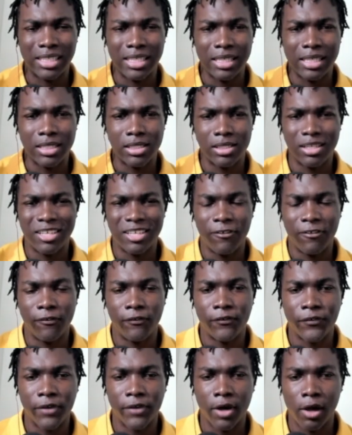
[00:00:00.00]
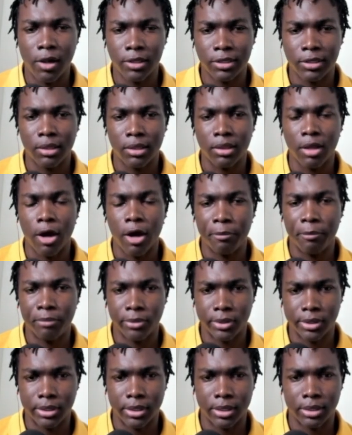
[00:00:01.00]
is the default thought
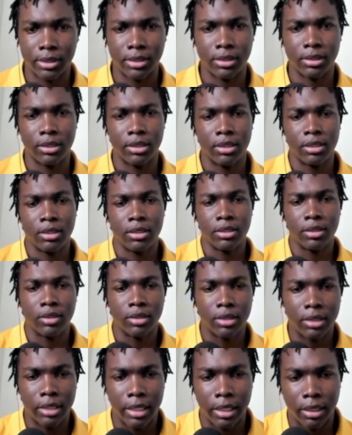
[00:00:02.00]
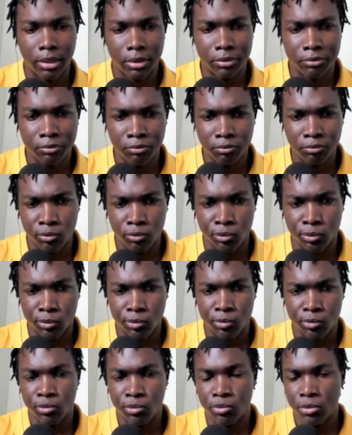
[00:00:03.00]
process? You're like,
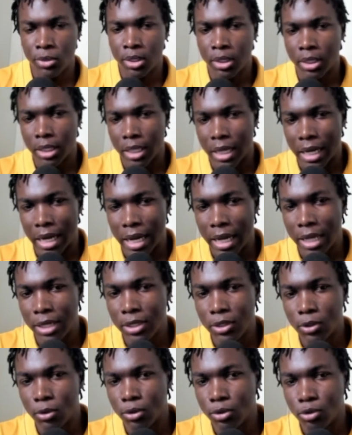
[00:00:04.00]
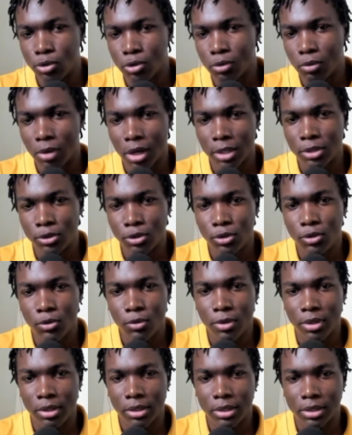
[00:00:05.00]
I don't know what to
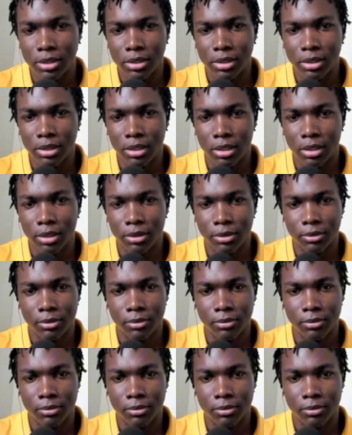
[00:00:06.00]
do in this scenario.